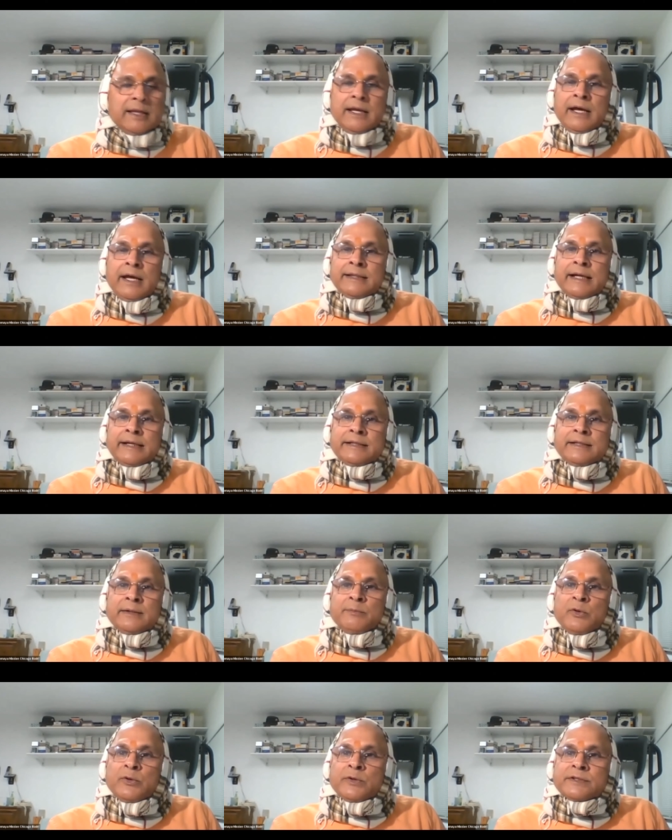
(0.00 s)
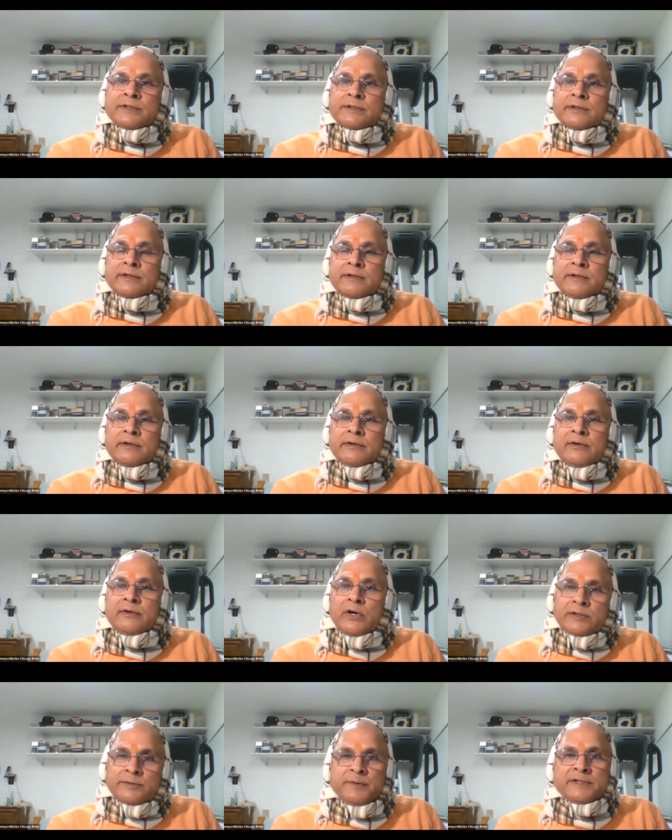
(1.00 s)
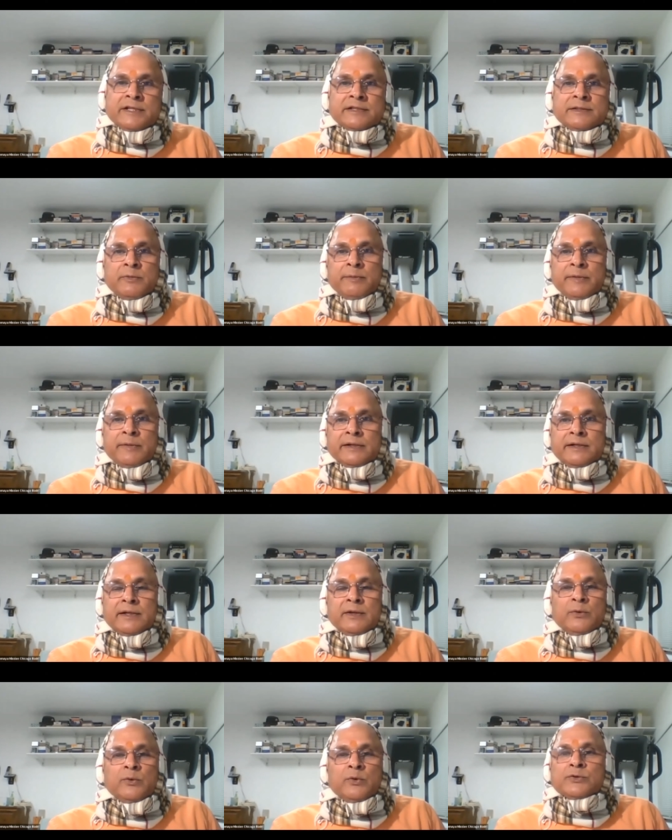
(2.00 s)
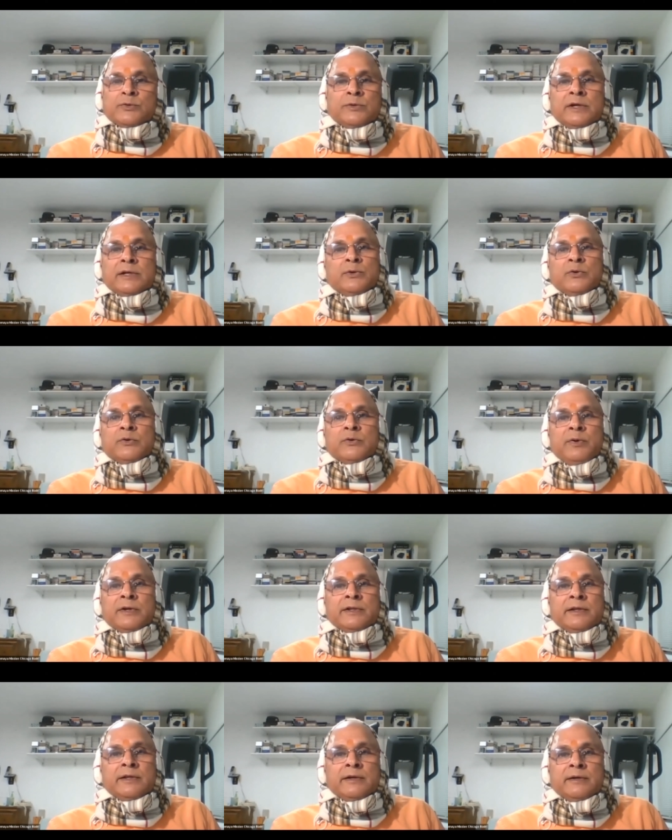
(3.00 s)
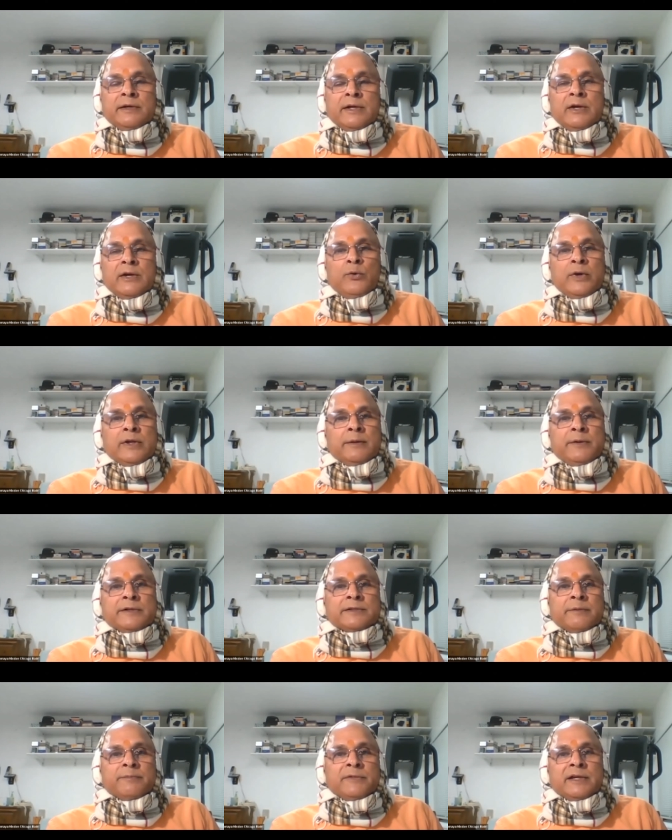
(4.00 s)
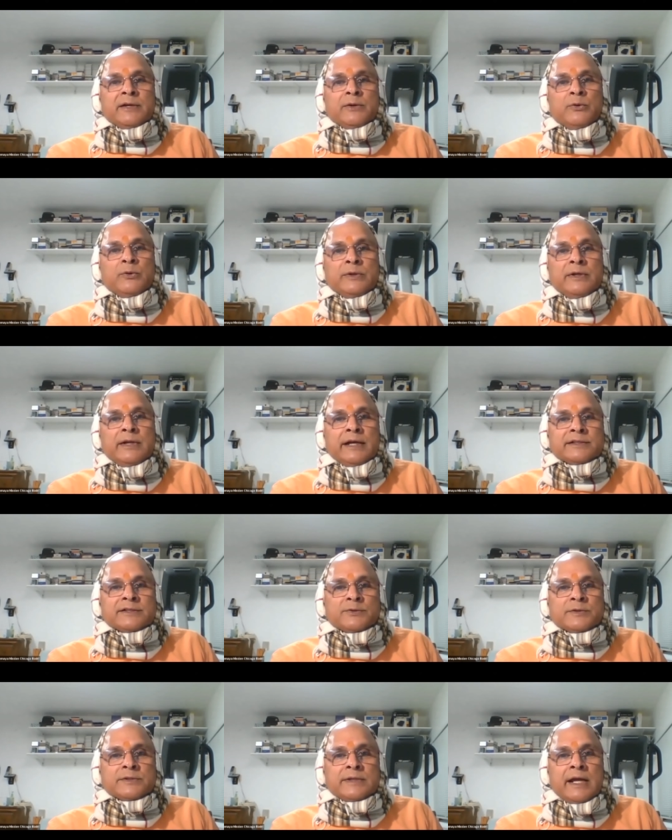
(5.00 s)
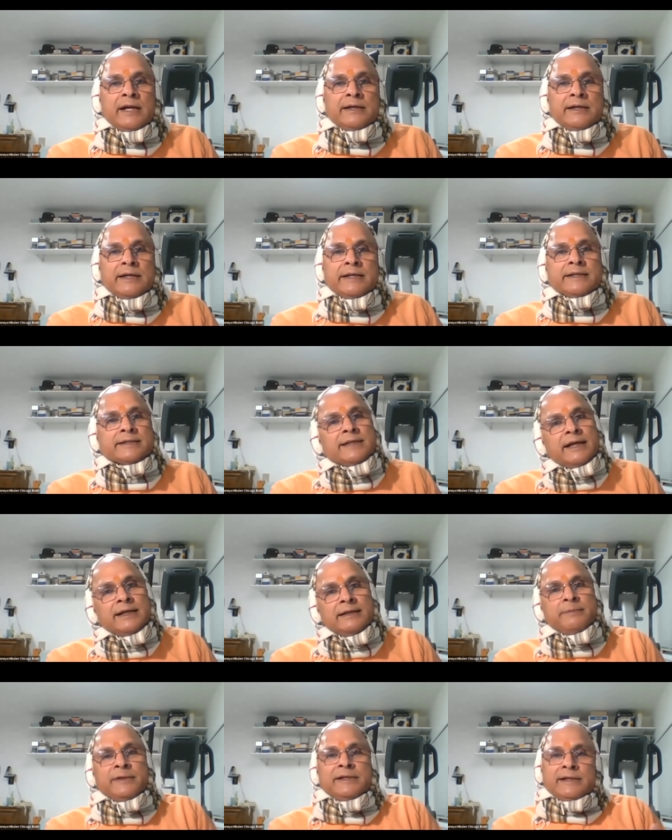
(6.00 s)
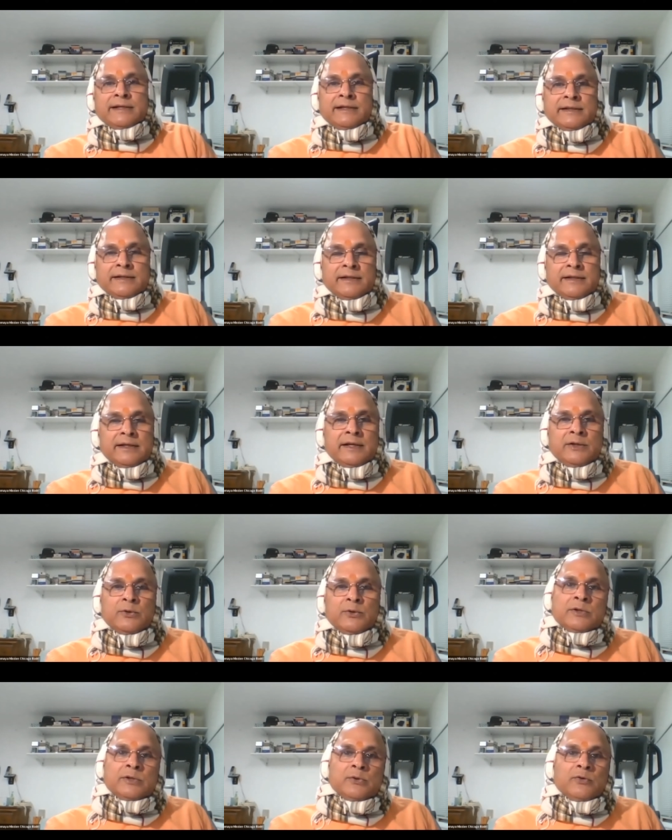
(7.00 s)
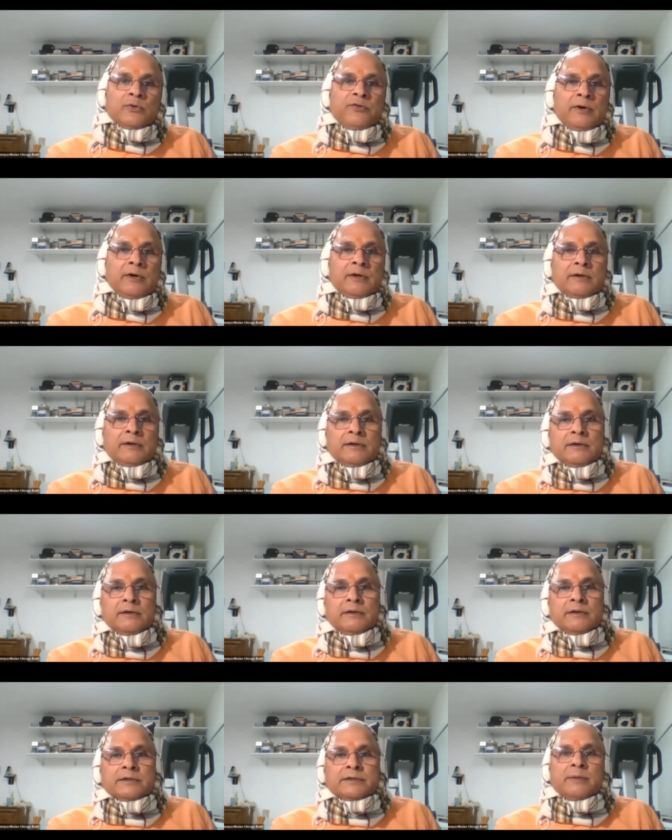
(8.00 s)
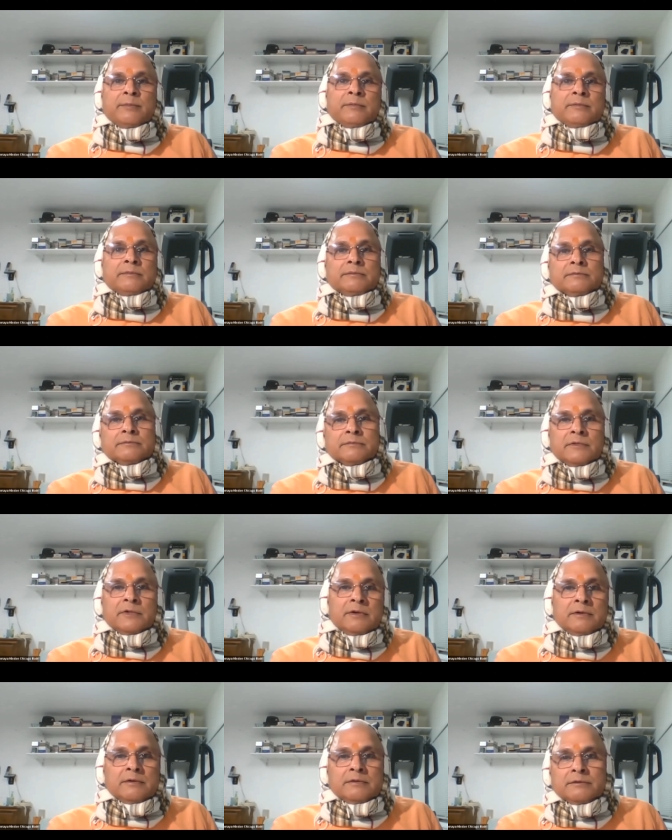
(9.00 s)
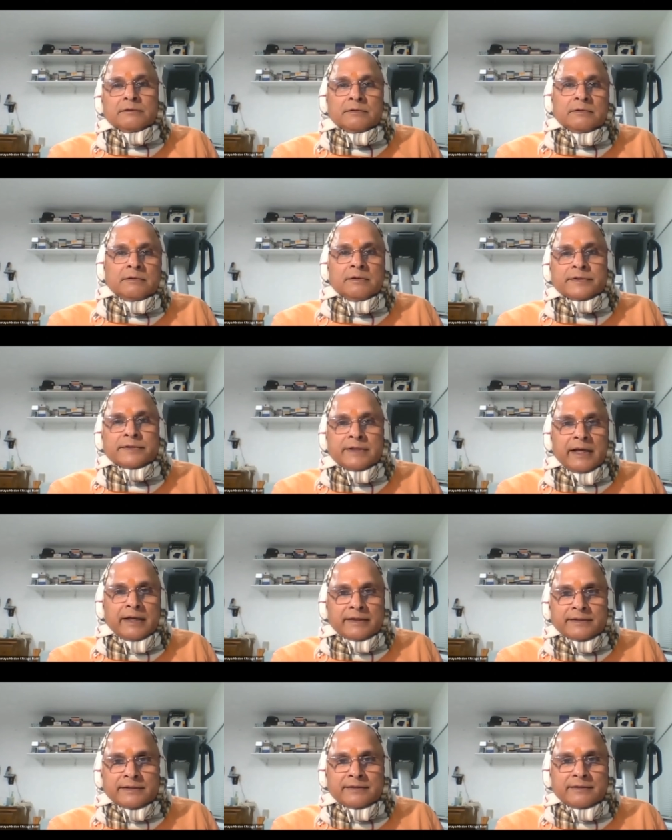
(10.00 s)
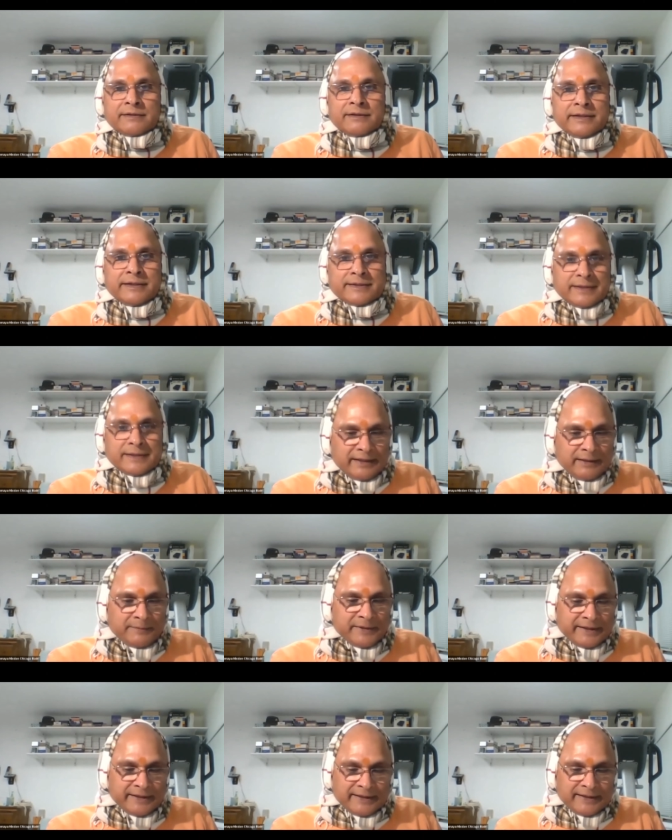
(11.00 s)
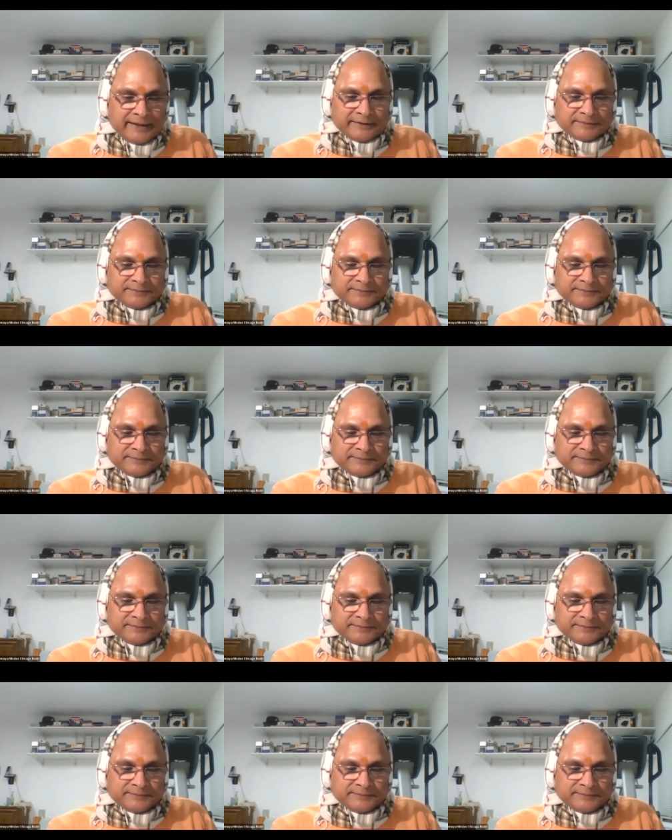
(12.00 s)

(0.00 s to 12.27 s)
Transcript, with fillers: And that is the most auspicious moment. We should not look for the, whenever something good has to start, start immediately. Don't look for some good stars. Start immediately.